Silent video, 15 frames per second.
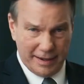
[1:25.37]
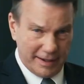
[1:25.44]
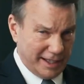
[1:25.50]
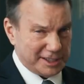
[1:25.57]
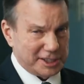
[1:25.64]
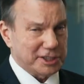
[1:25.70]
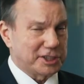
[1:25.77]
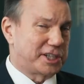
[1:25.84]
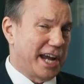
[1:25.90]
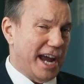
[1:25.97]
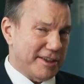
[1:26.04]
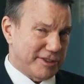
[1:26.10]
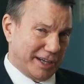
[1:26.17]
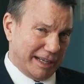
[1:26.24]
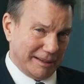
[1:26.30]
This is
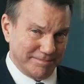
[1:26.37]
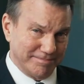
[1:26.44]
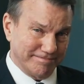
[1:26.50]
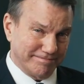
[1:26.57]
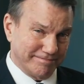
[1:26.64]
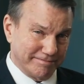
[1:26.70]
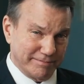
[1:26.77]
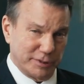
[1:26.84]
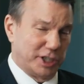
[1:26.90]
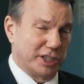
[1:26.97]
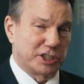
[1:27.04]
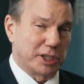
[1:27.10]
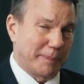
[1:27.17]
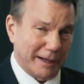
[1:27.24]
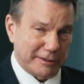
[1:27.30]
Kathy.
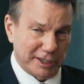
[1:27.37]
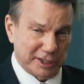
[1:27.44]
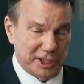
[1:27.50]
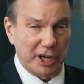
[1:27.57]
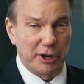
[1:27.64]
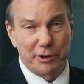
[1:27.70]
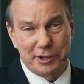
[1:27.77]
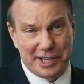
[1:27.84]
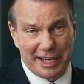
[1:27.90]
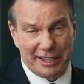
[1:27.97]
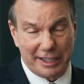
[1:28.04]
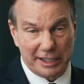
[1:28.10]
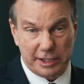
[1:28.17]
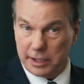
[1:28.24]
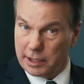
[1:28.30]
She's about to see her
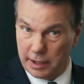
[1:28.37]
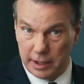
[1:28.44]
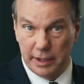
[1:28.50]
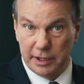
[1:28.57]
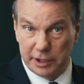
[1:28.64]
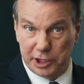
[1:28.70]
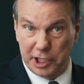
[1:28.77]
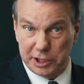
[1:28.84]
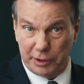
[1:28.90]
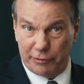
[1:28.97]
dentist. She's